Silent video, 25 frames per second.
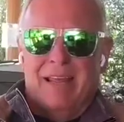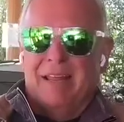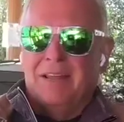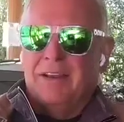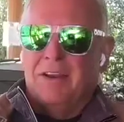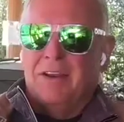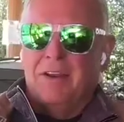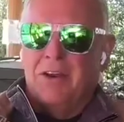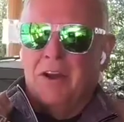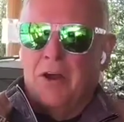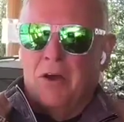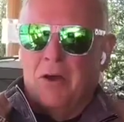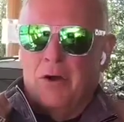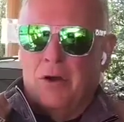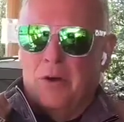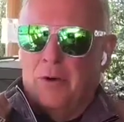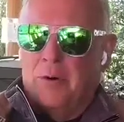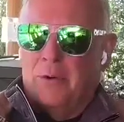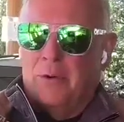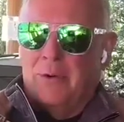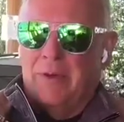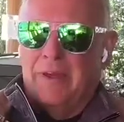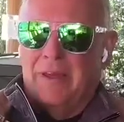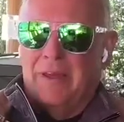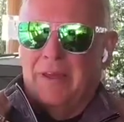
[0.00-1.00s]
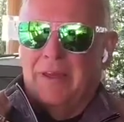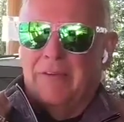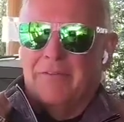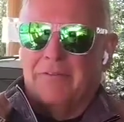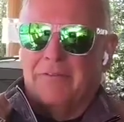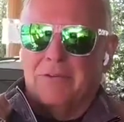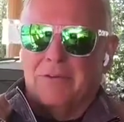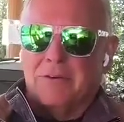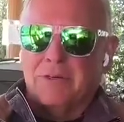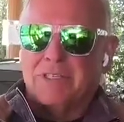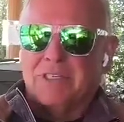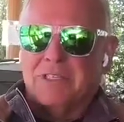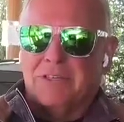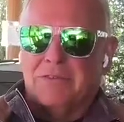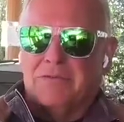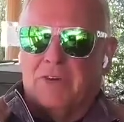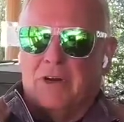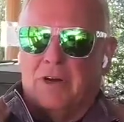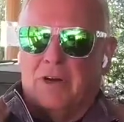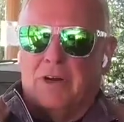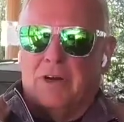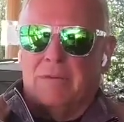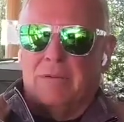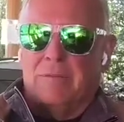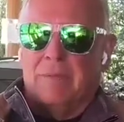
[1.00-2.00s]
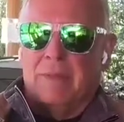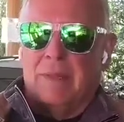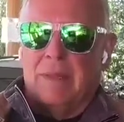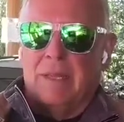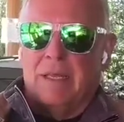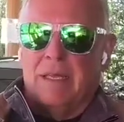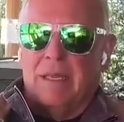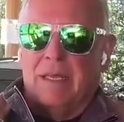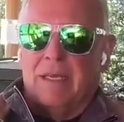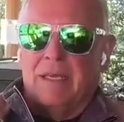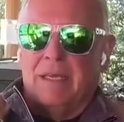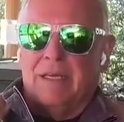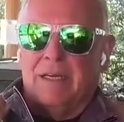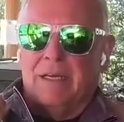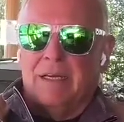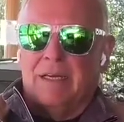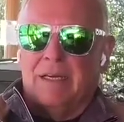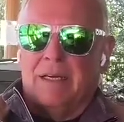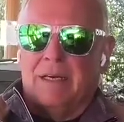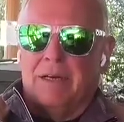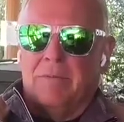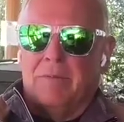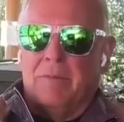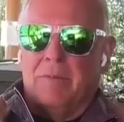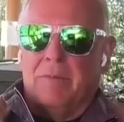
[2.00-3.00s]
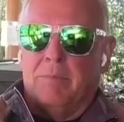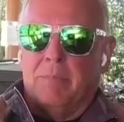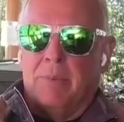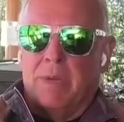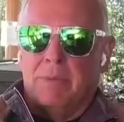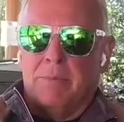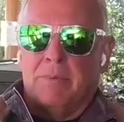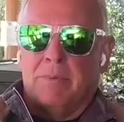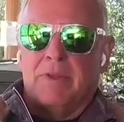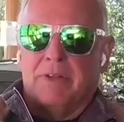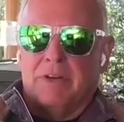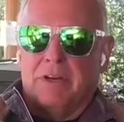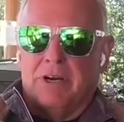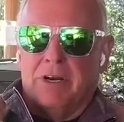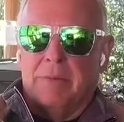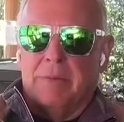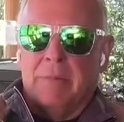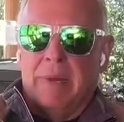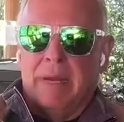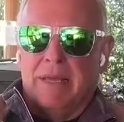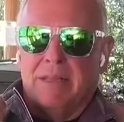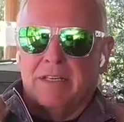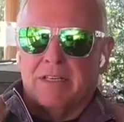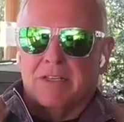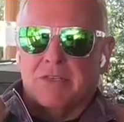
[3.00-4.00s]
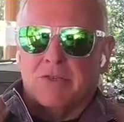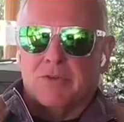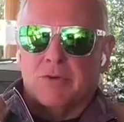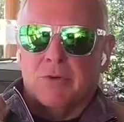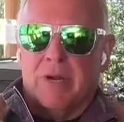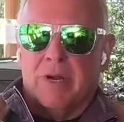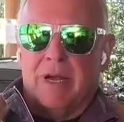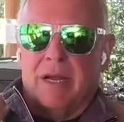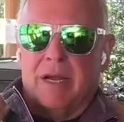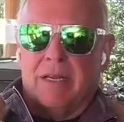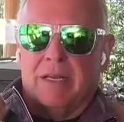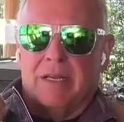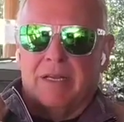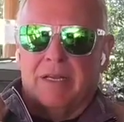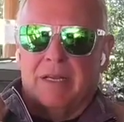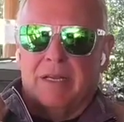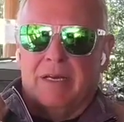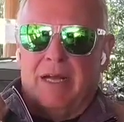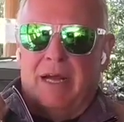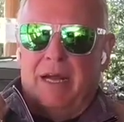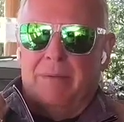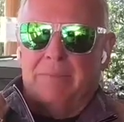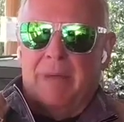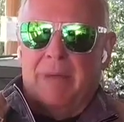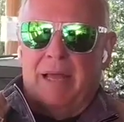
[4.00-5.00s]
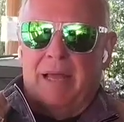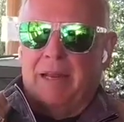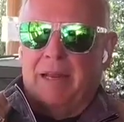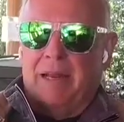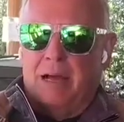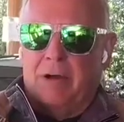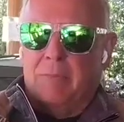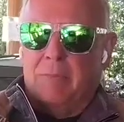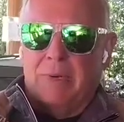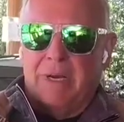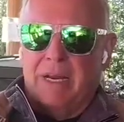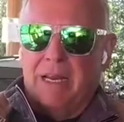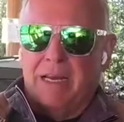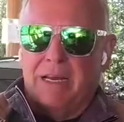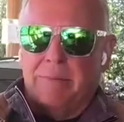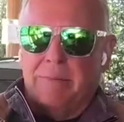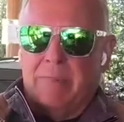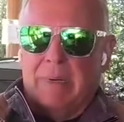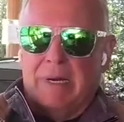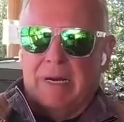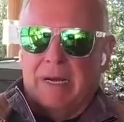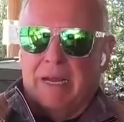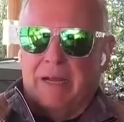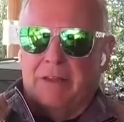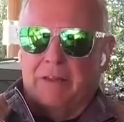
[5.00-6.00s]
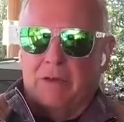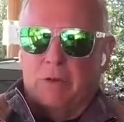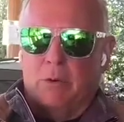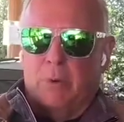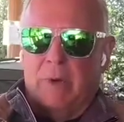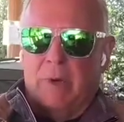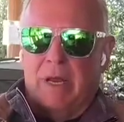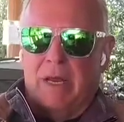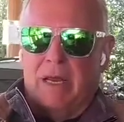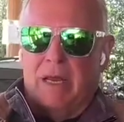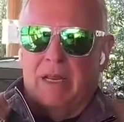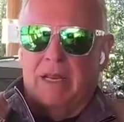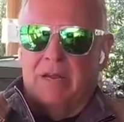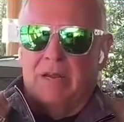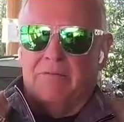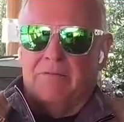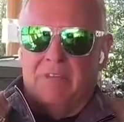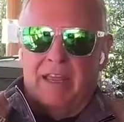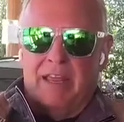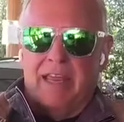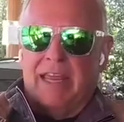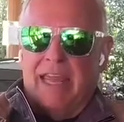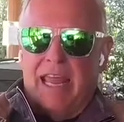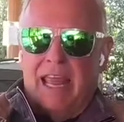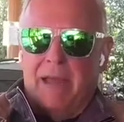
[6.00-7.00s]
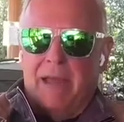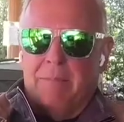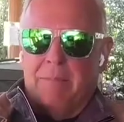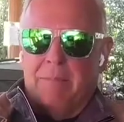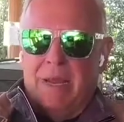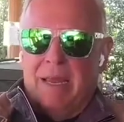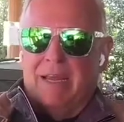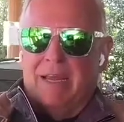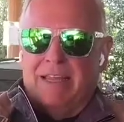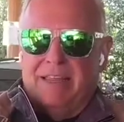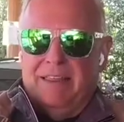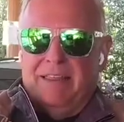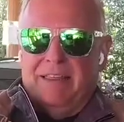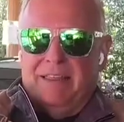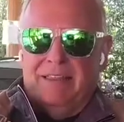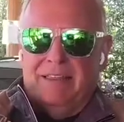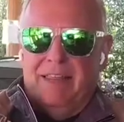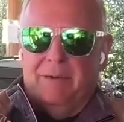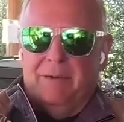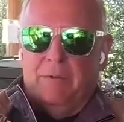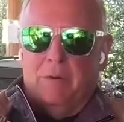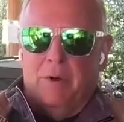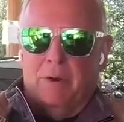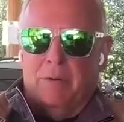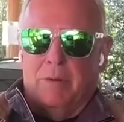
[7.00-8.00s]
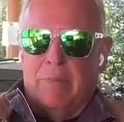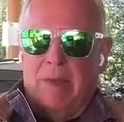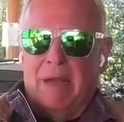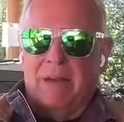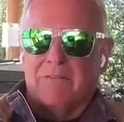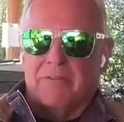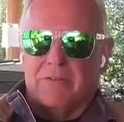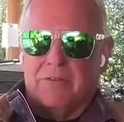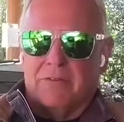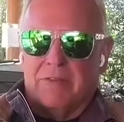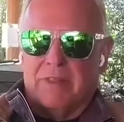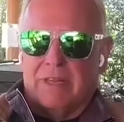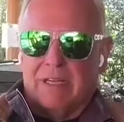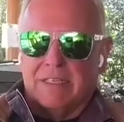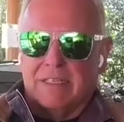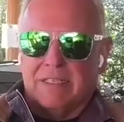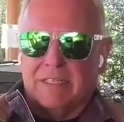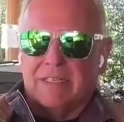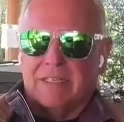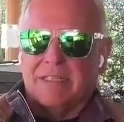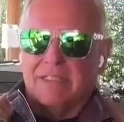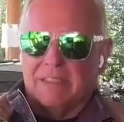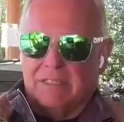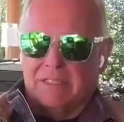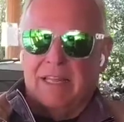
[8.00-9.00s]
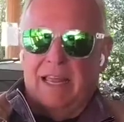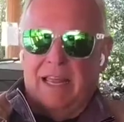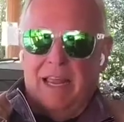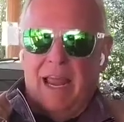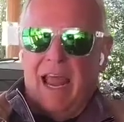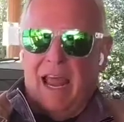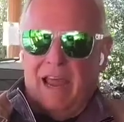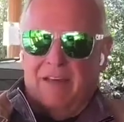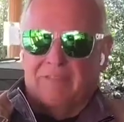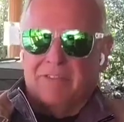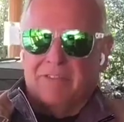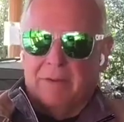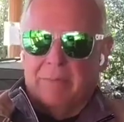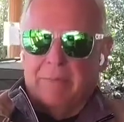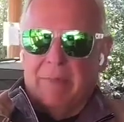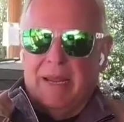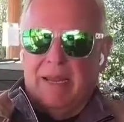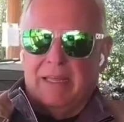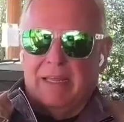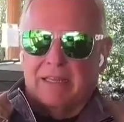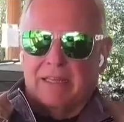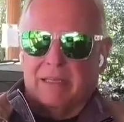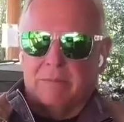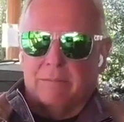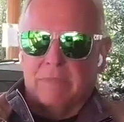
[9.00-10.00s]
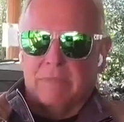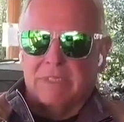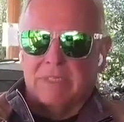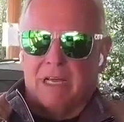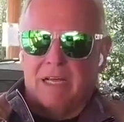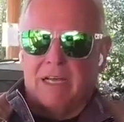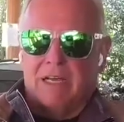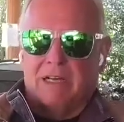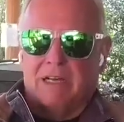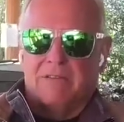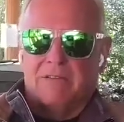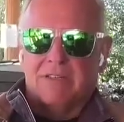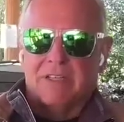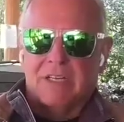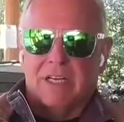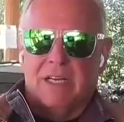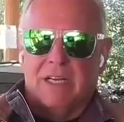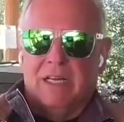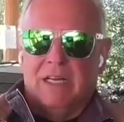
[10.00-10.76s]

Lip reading: No. First of all, people that are going to make this trek, I'm not helping anybody on their way. If they can't make it, then they weren't meant for this. They have to make it themselves.